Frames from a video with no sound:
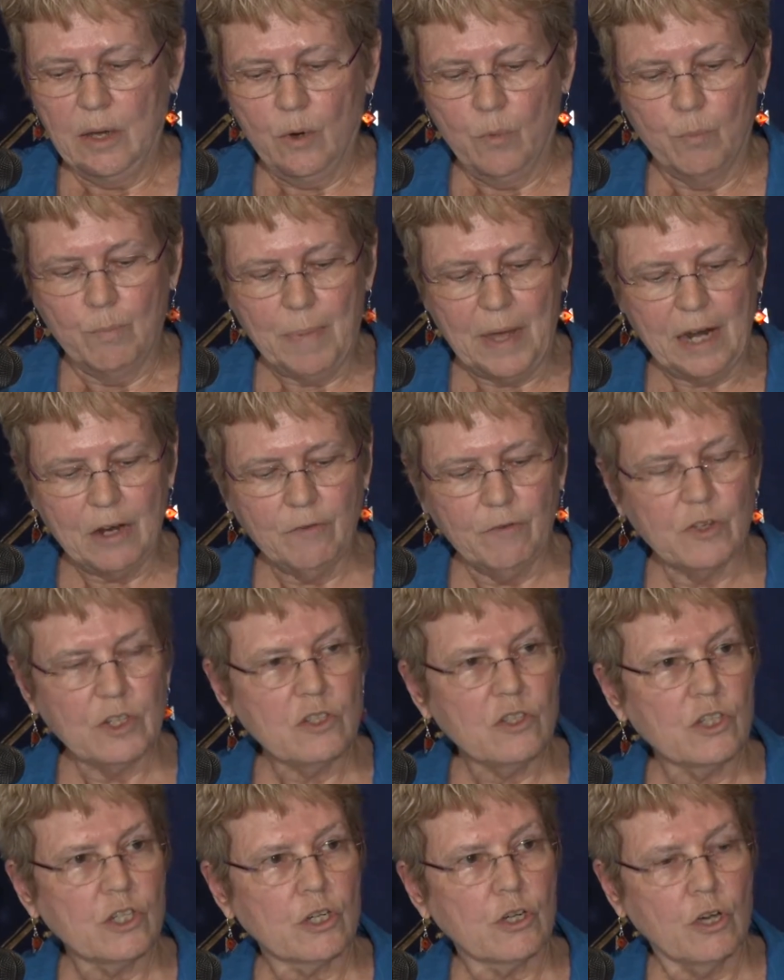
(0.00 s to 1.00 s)

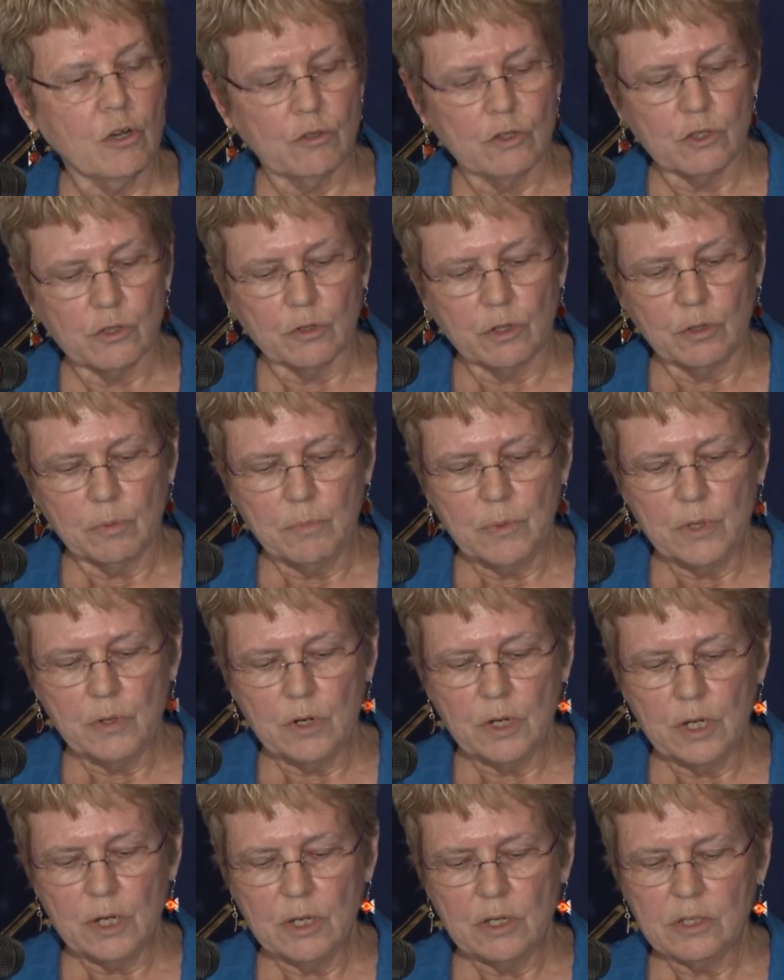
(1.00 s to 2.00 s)
Benefits to coastal
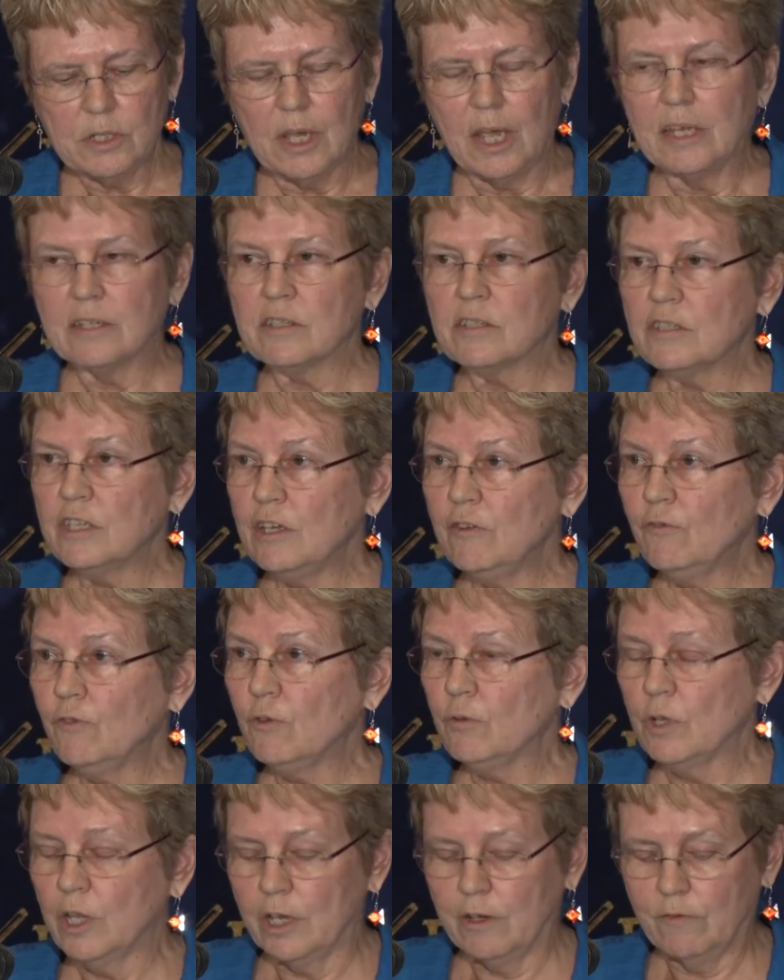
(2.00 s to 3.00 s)
communities and
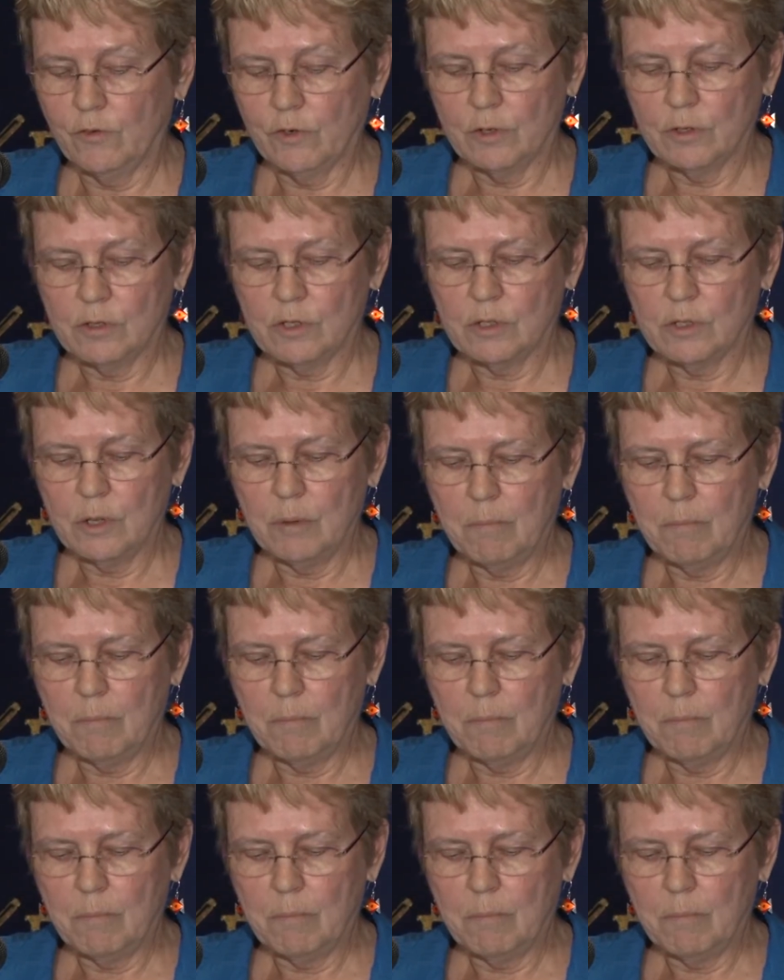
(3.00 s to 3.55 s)
seafood lovers,